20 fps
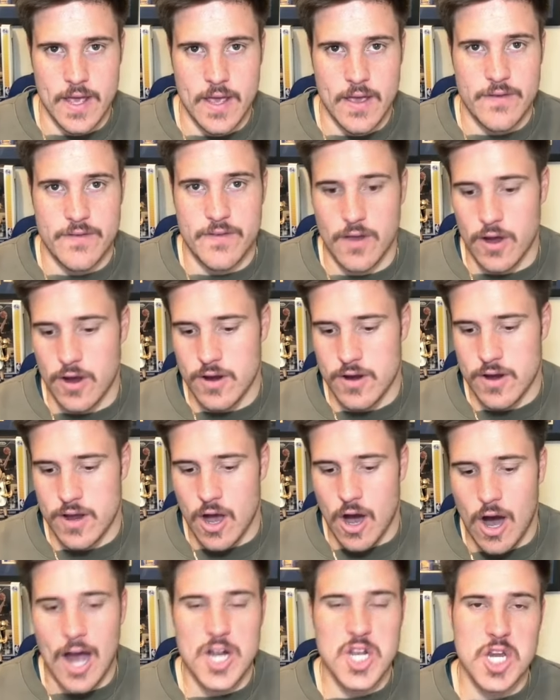So
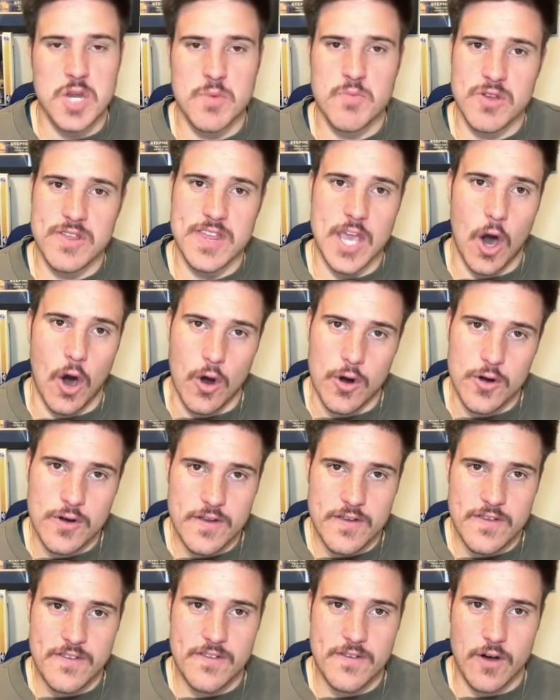I'd just put the
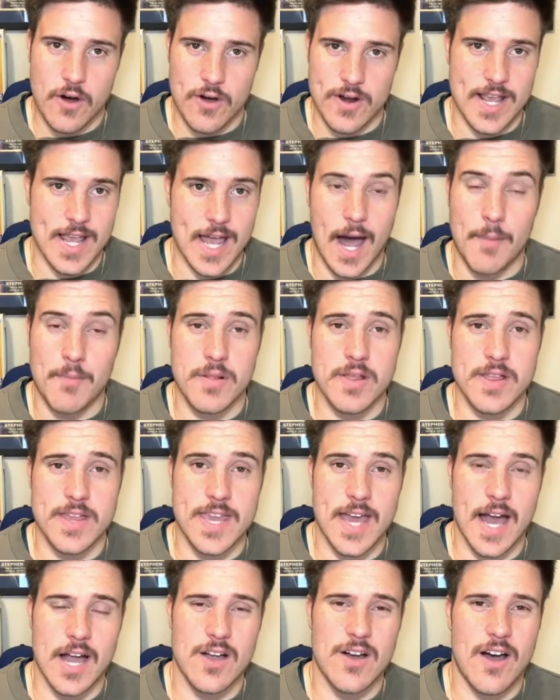onus on a couple of
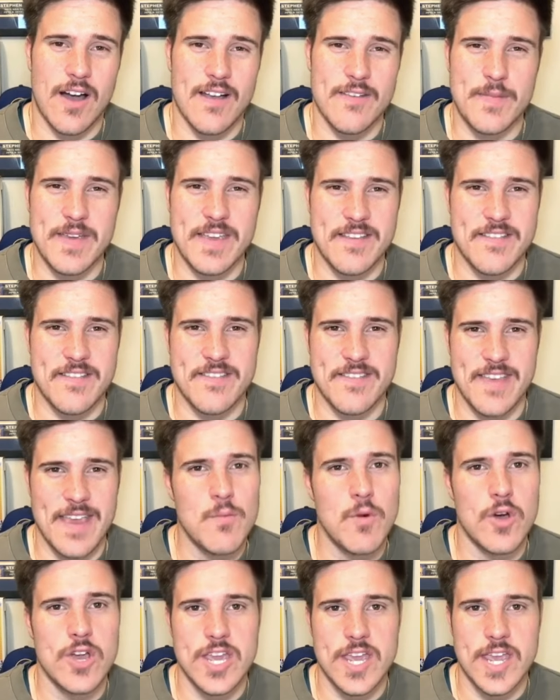young guys, because see
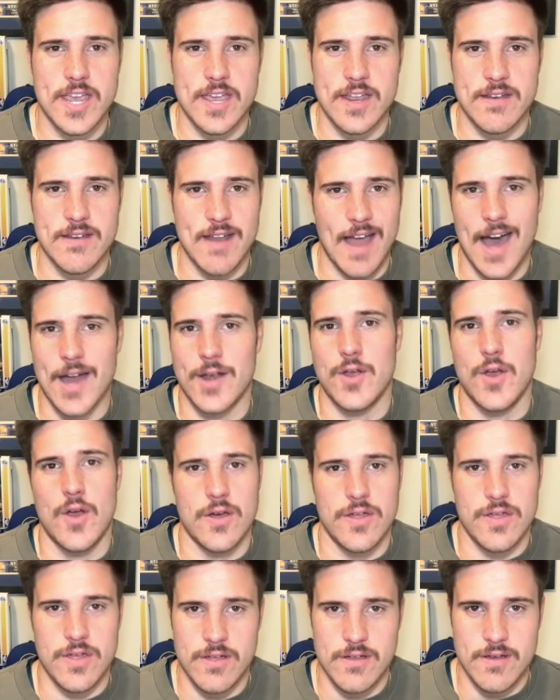what you can
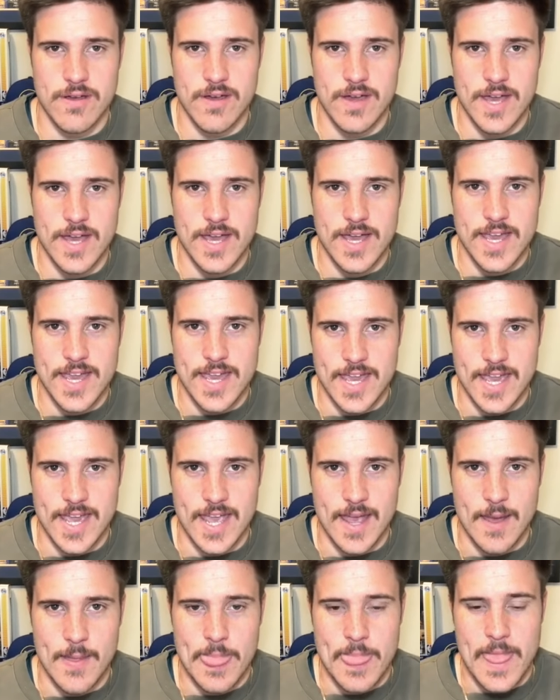unearth
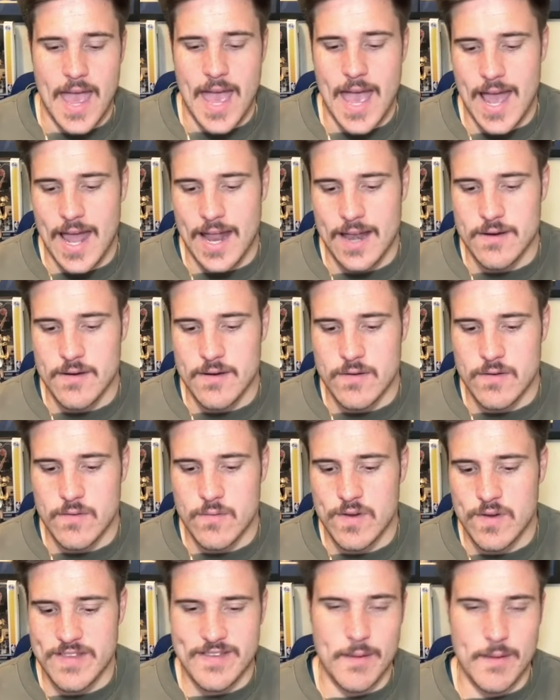here. And
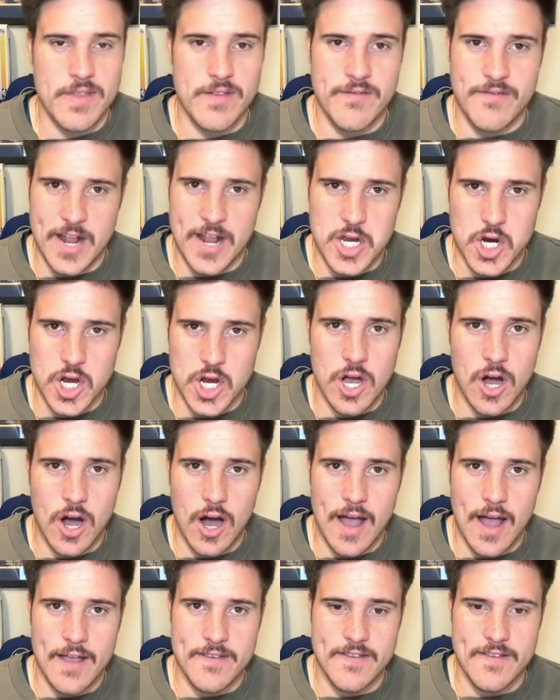with some of the veteran
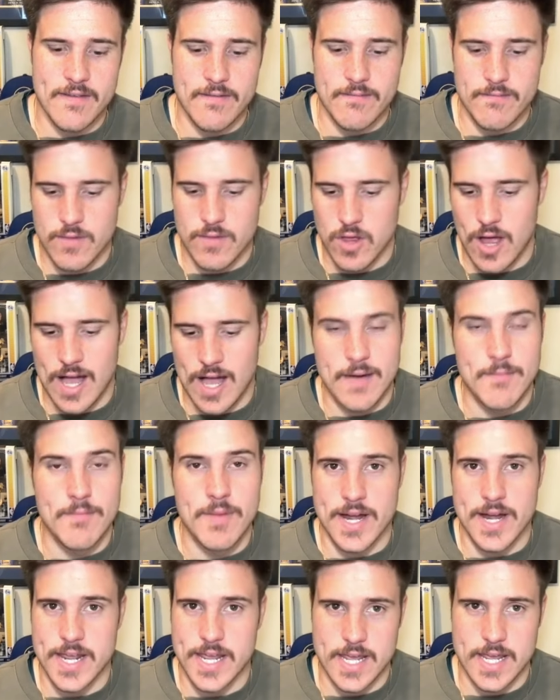guys, like a
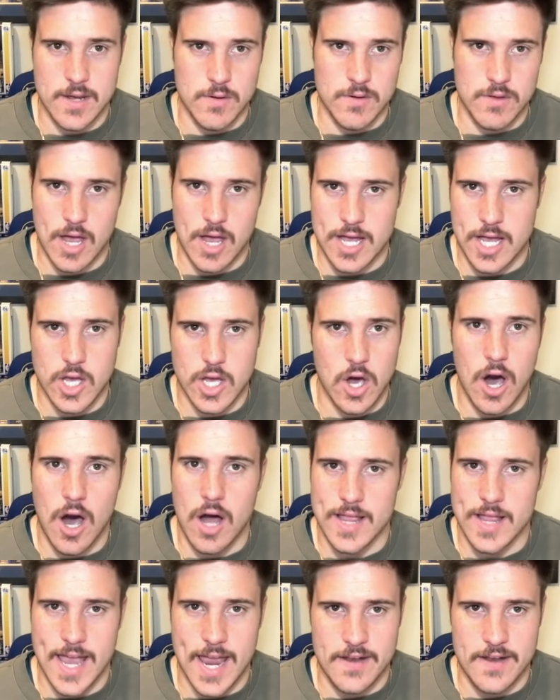Buddy Hield, like a
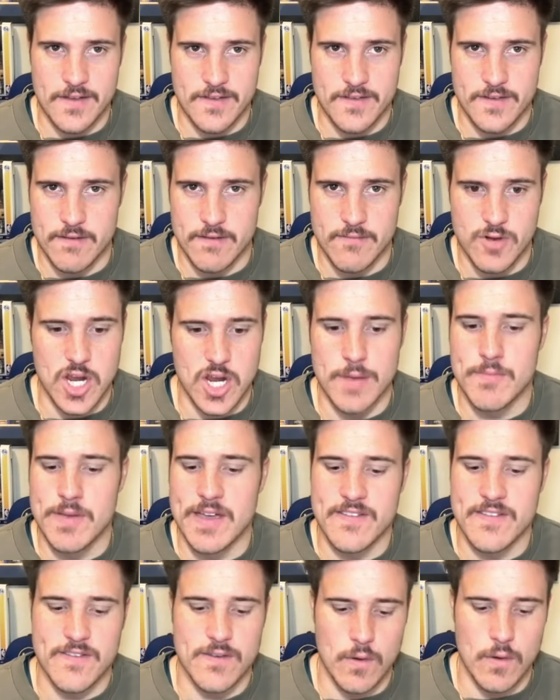Kyle Anderson,
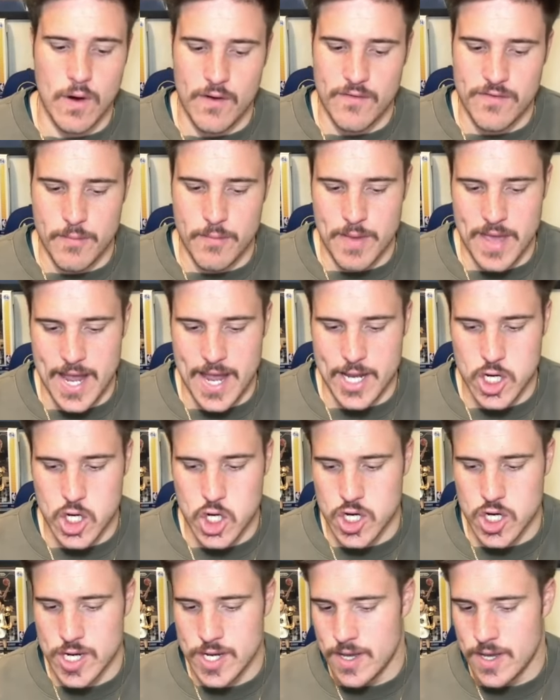GP2 off the
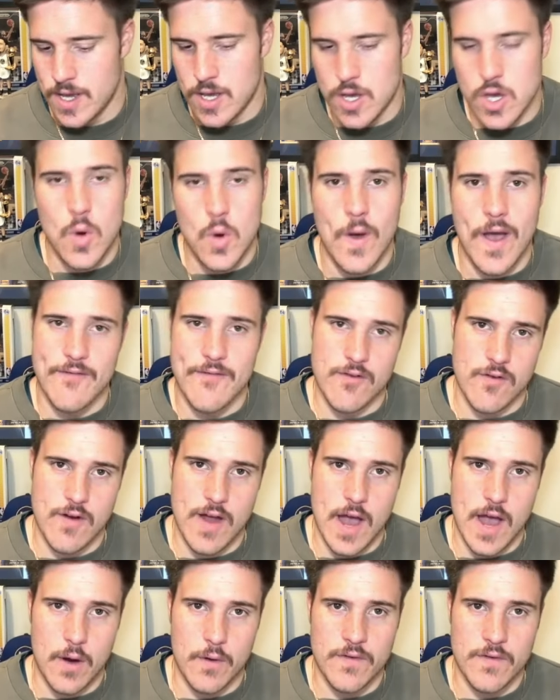bench, whoever
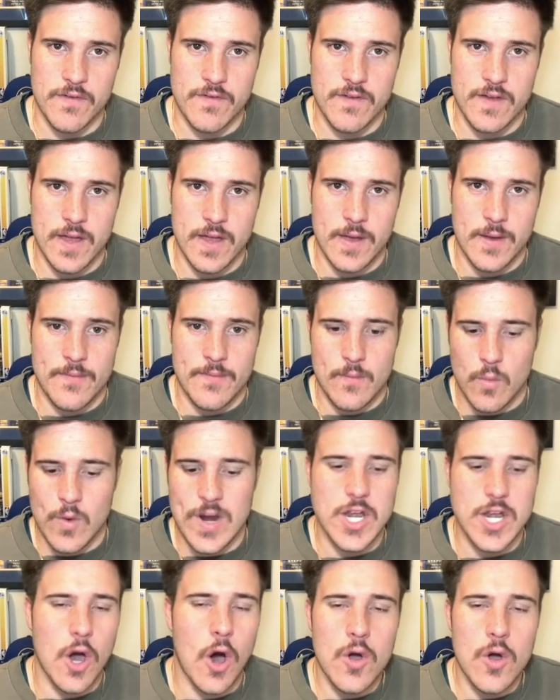else, we
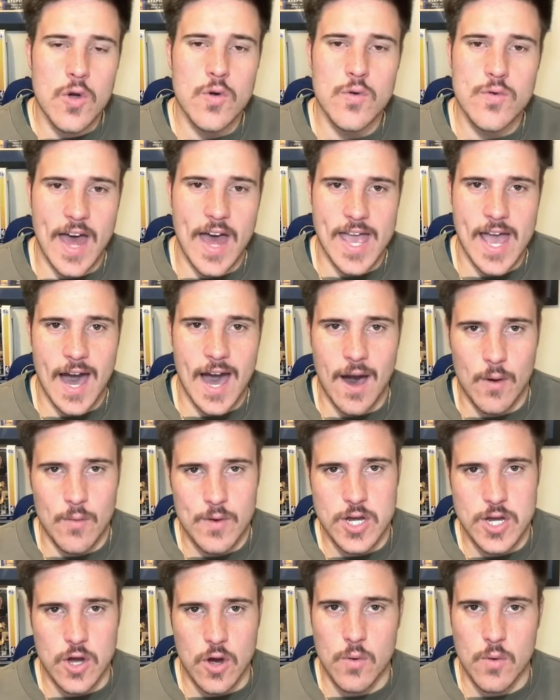know who they are.
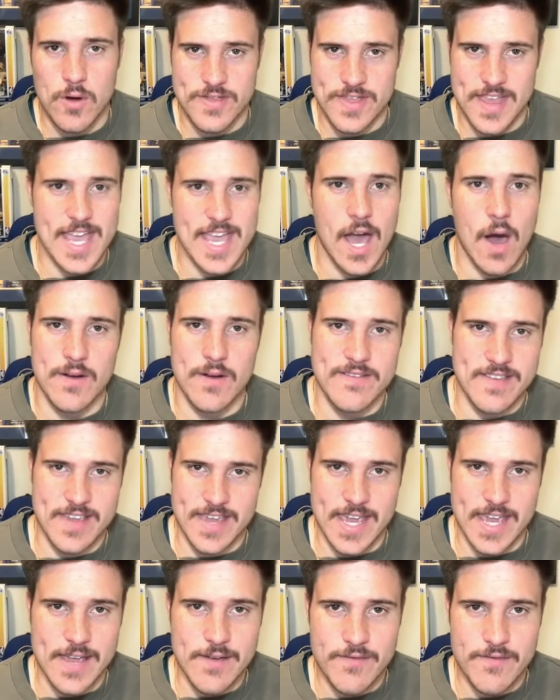We know what they're going to
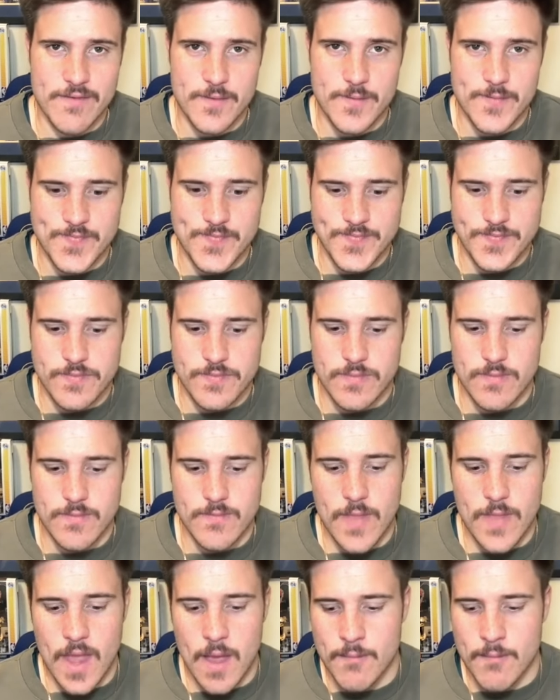give.
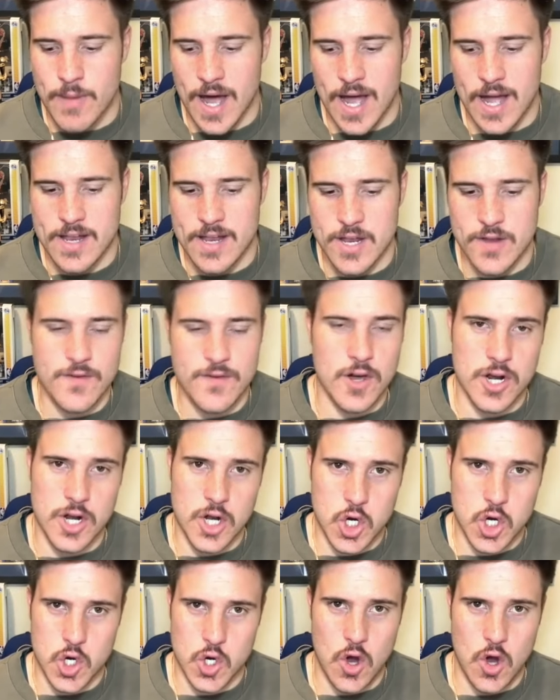But you've got to
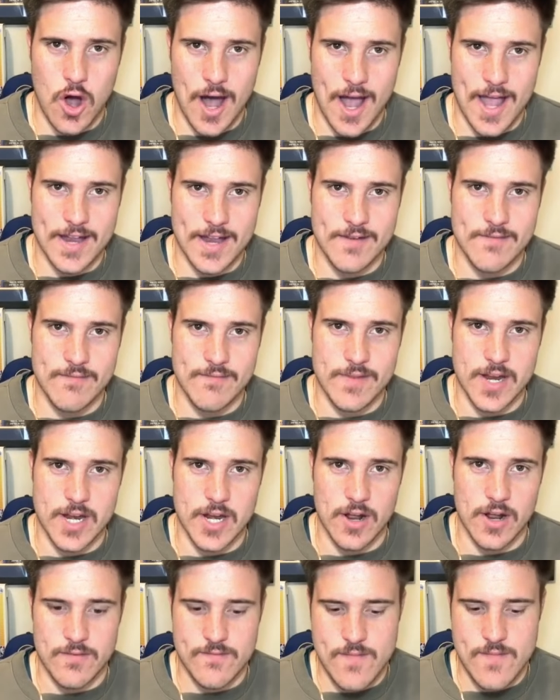try and,
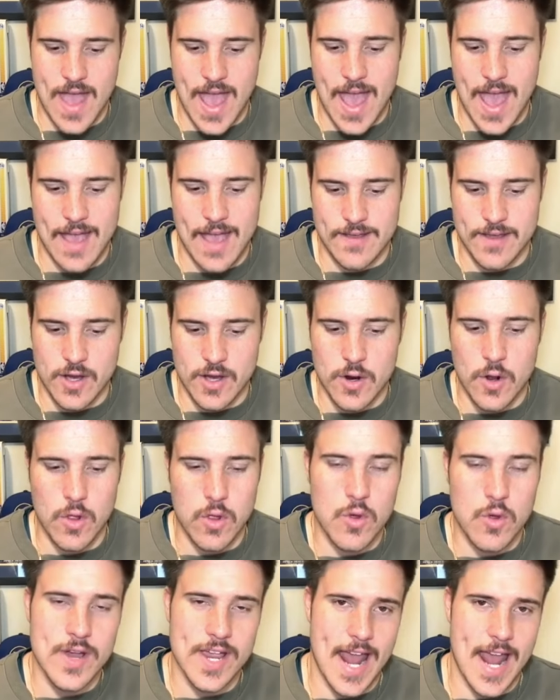you got to
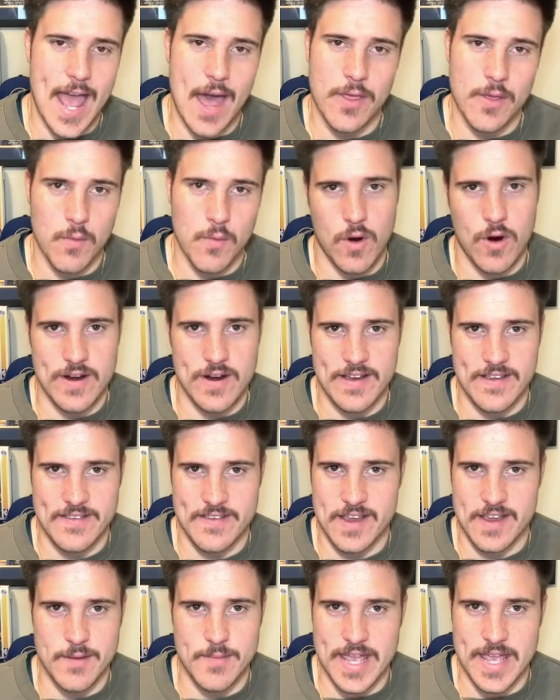look at how the Warriors are
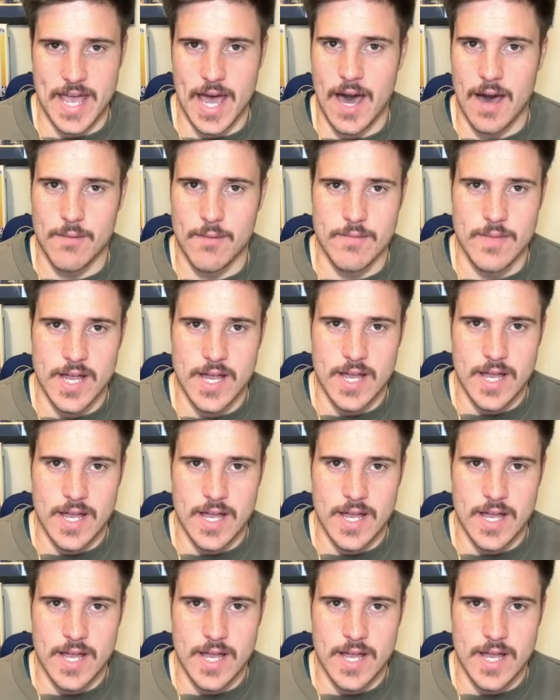going to become